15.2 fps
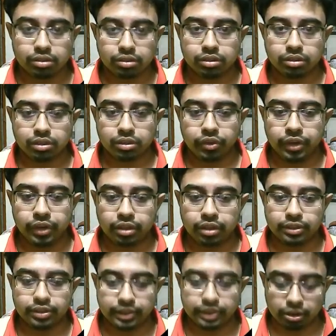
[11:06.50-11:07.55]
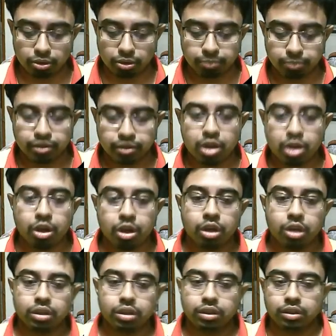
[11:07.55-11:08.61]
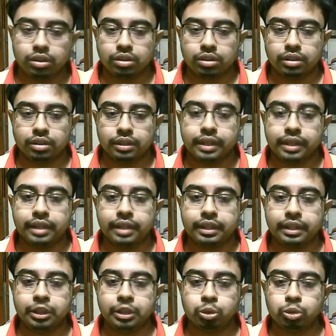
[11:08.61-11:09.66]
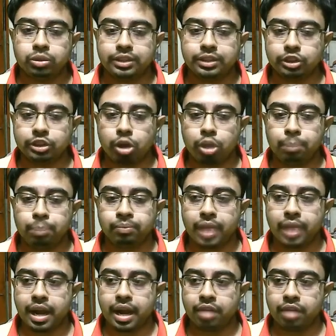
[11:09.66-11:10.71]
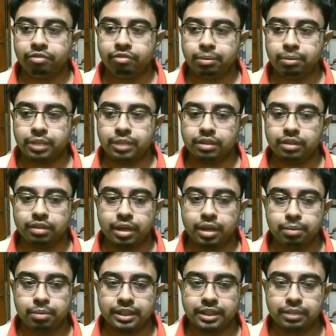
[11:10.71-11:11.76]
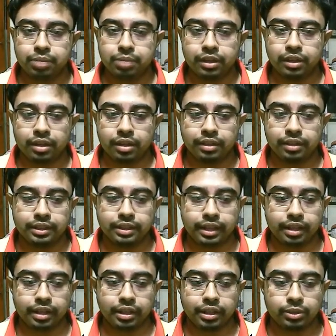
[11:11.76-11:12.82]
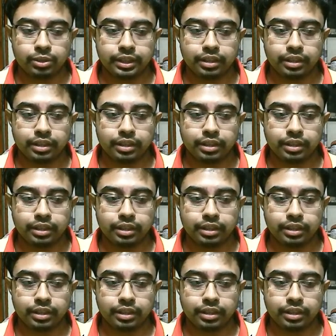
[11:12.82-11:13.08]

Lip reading: return 0, then it would stop at 50. Let me simply run this again. You see,